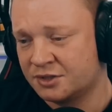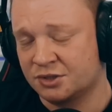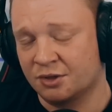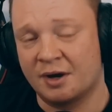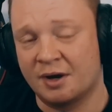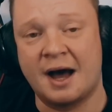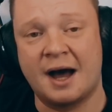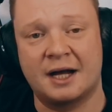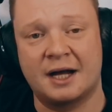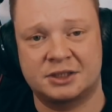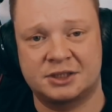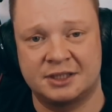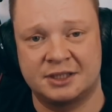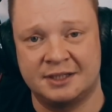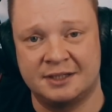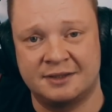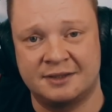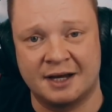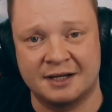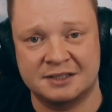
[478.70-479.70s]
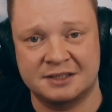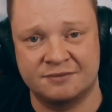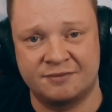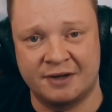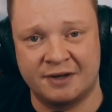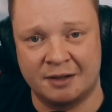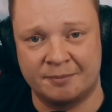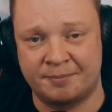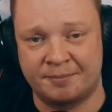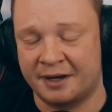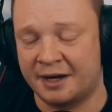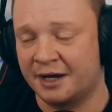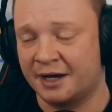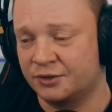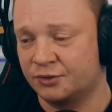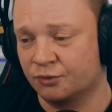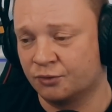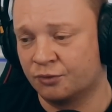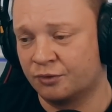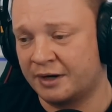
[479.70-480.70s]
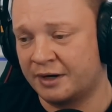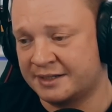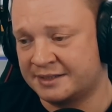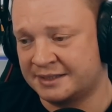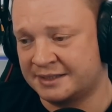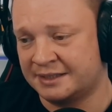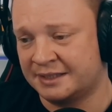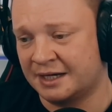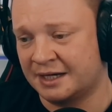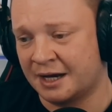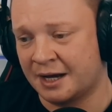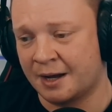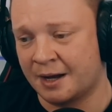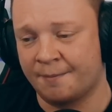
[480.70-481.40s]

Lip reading: So actually that developer had already